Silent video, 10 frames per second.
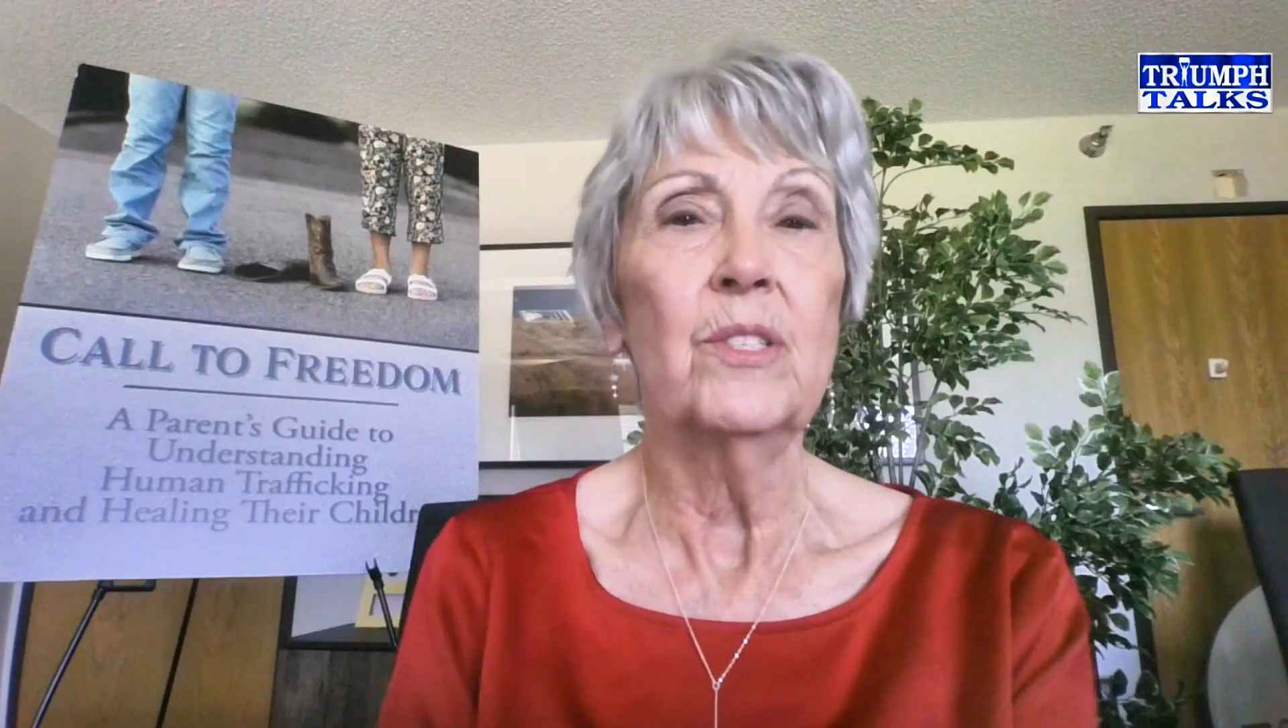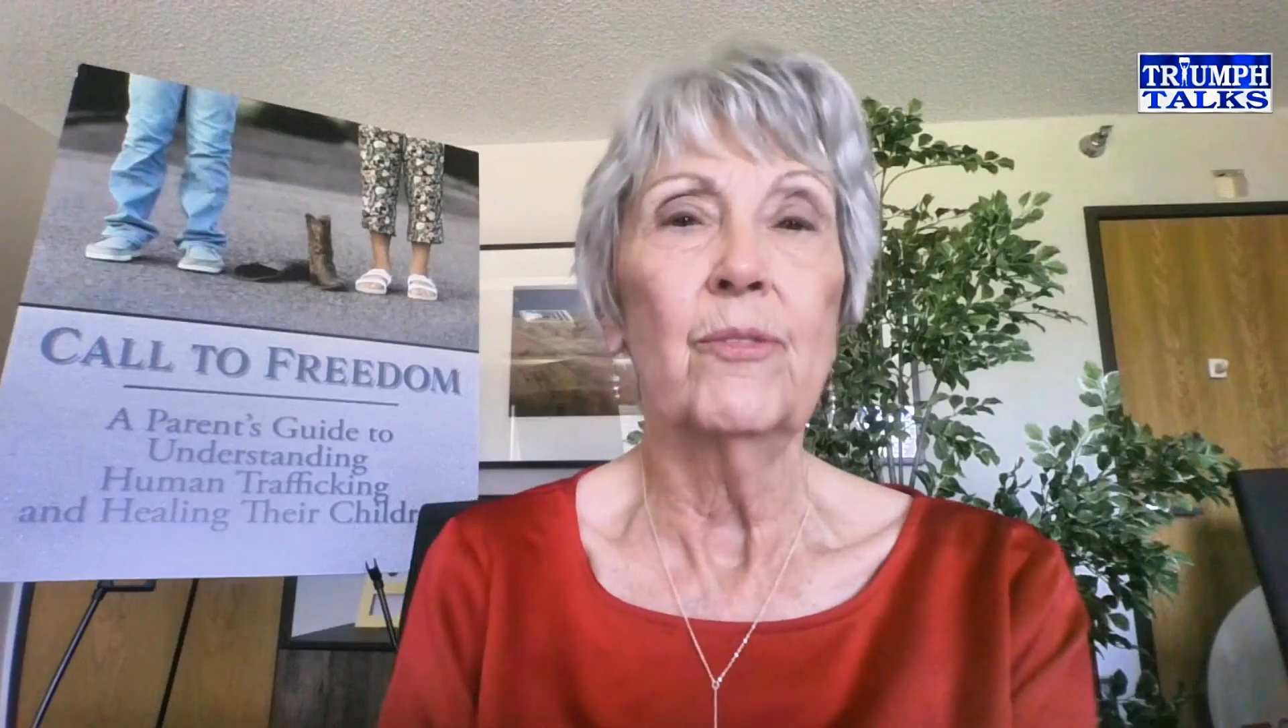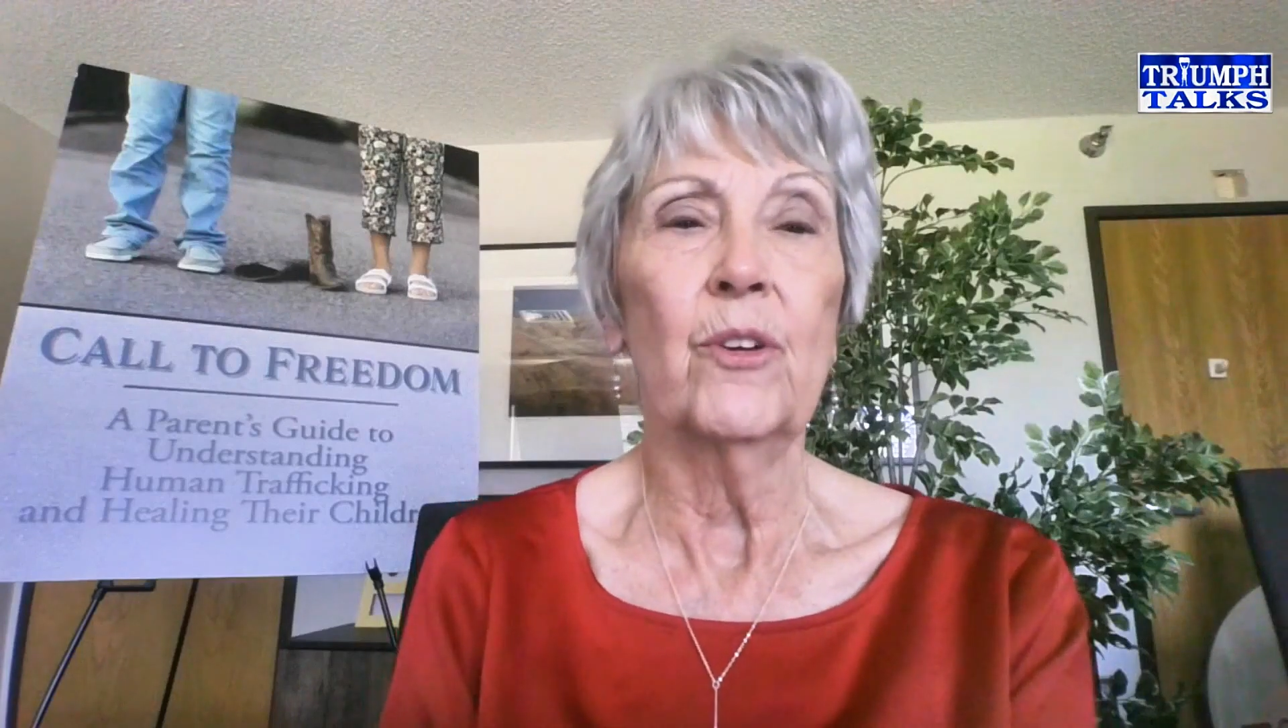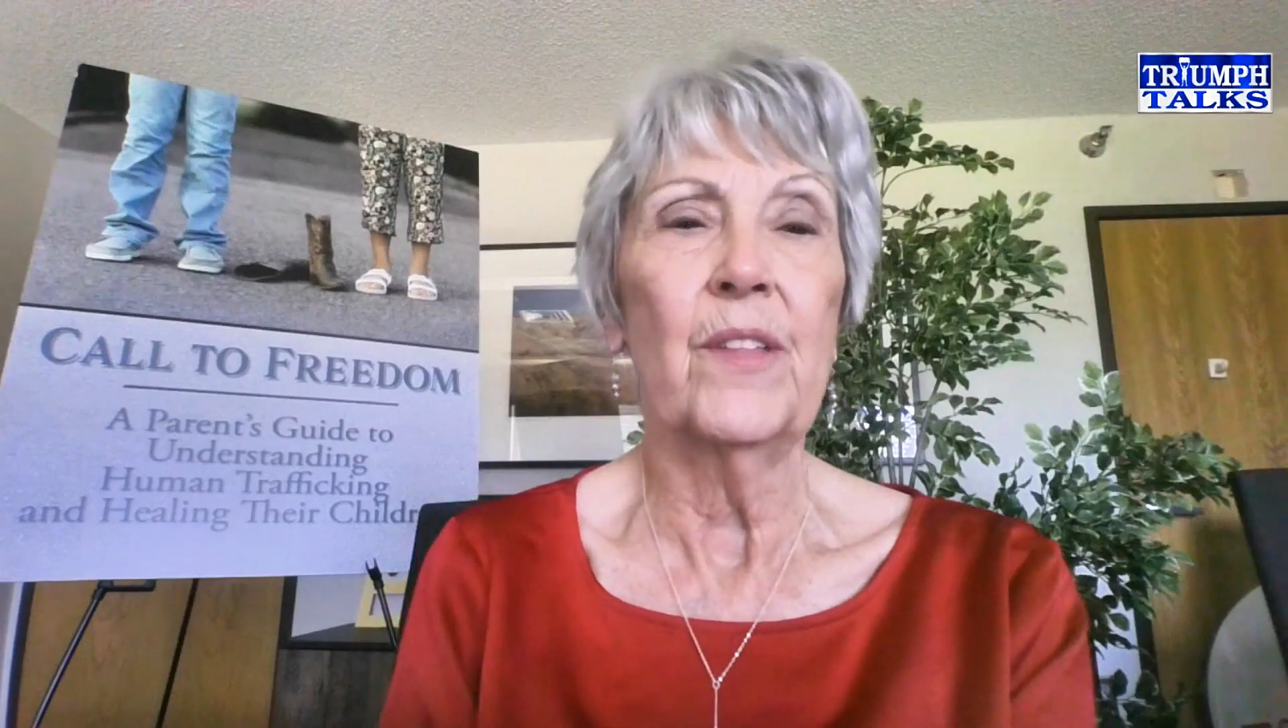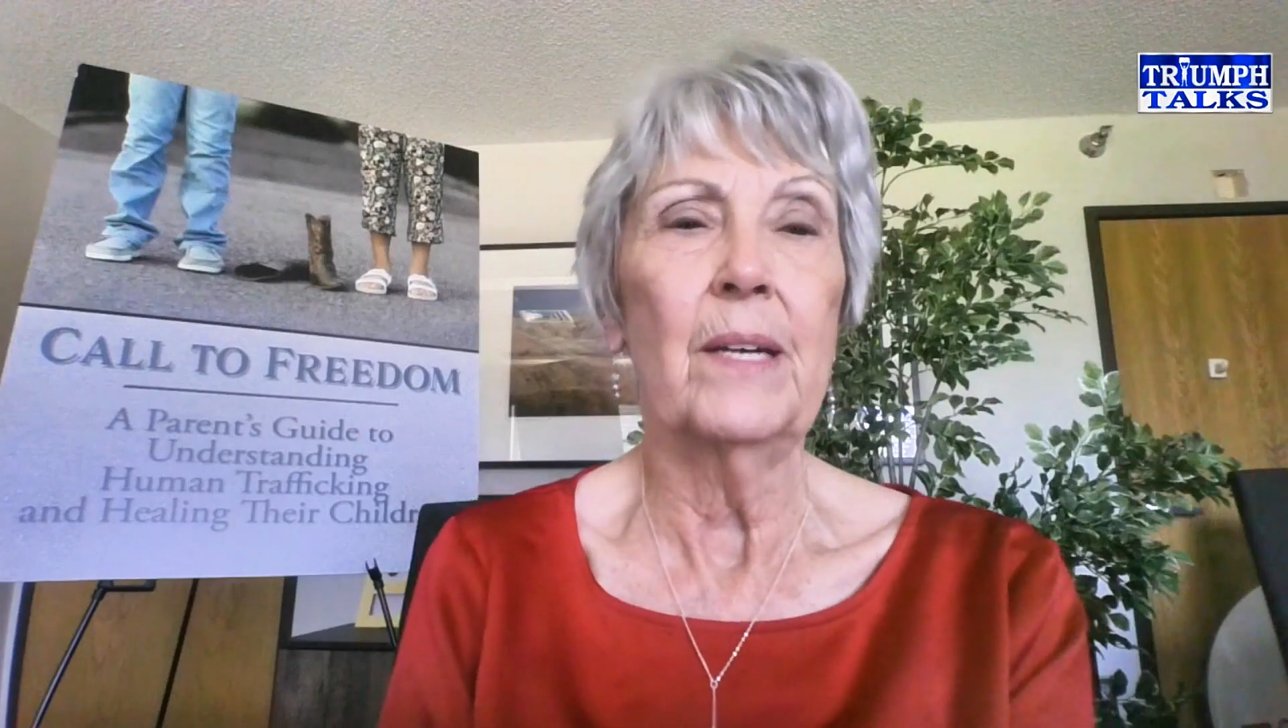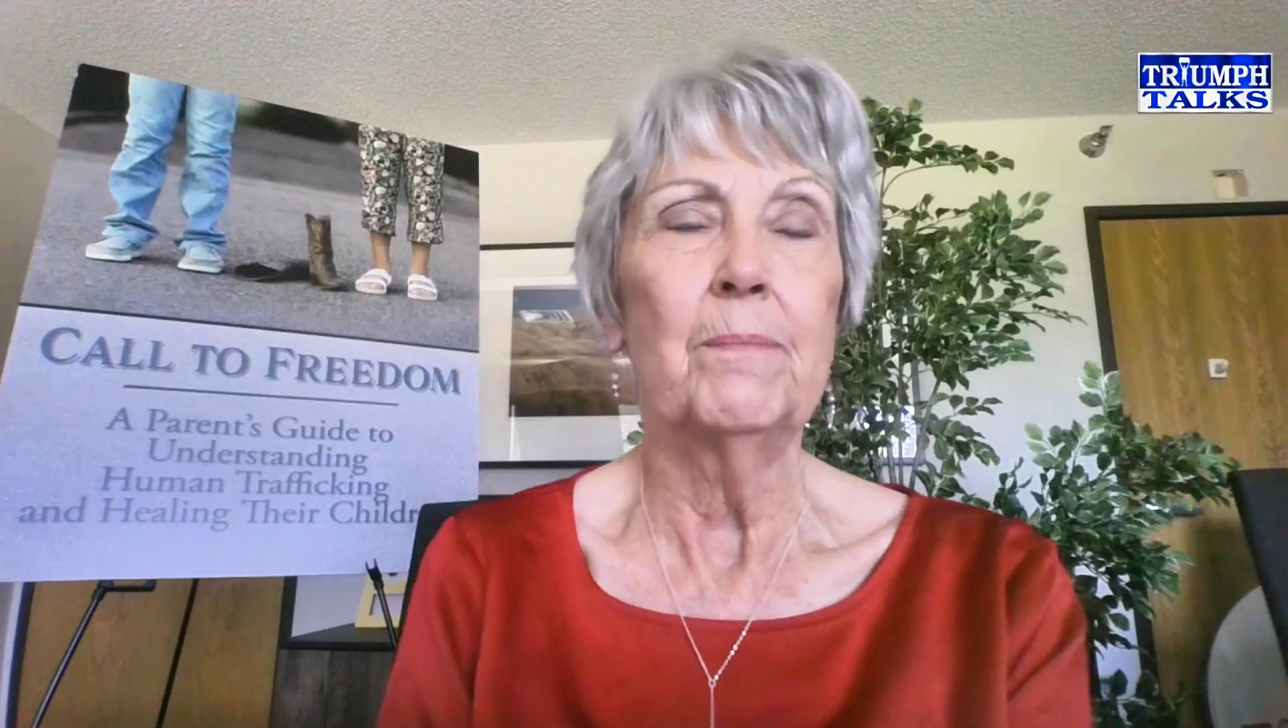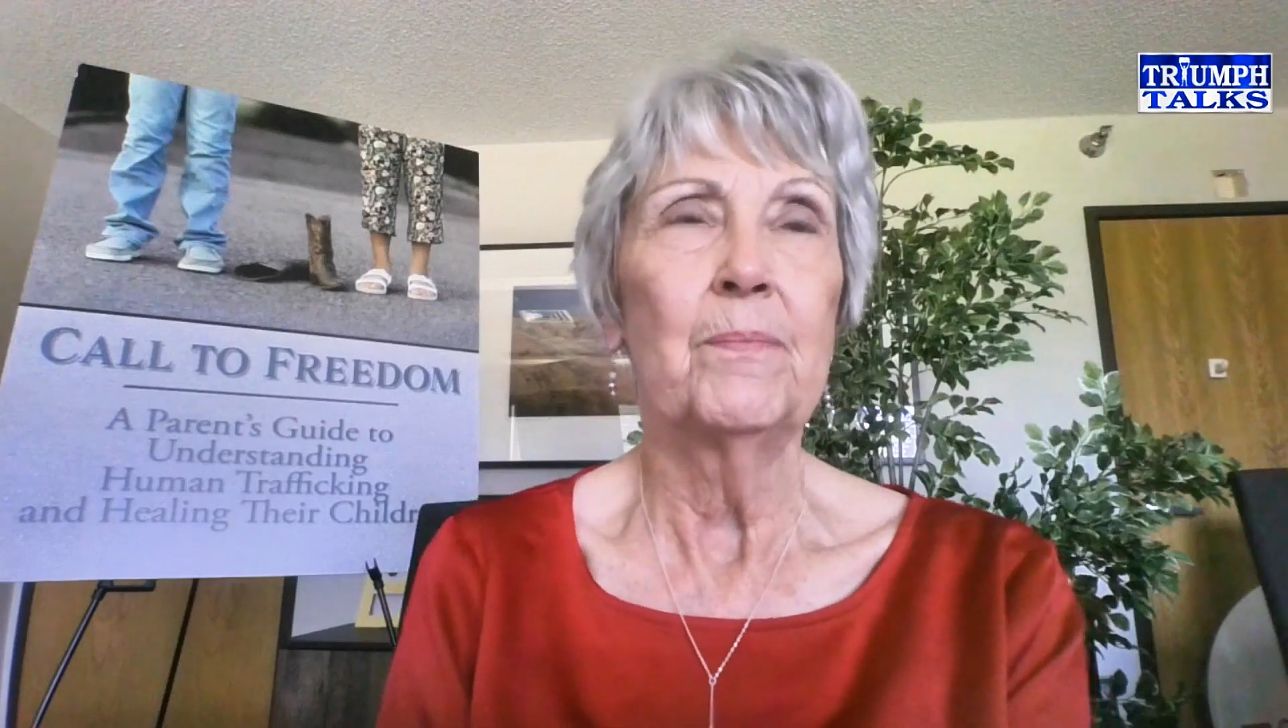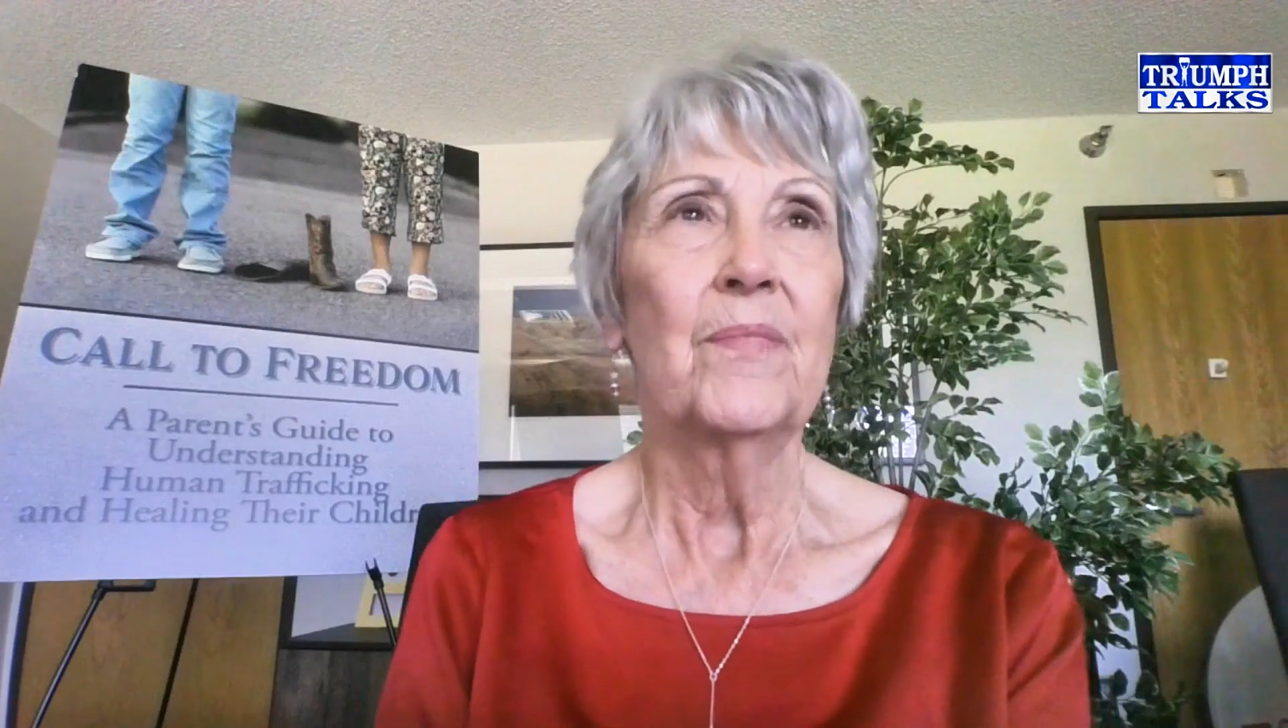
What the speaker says: for them?